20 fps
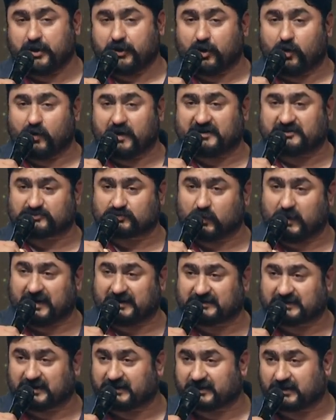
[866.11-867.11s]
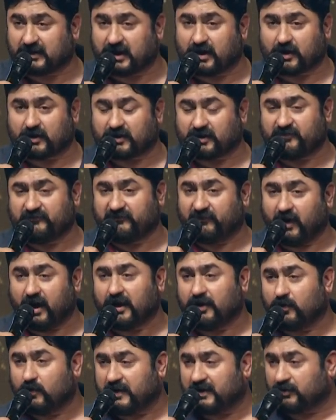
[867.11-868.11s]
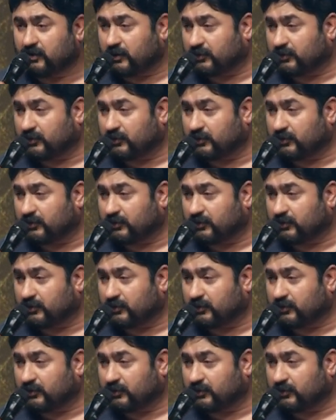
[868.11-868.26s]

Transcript: no one is waiting or following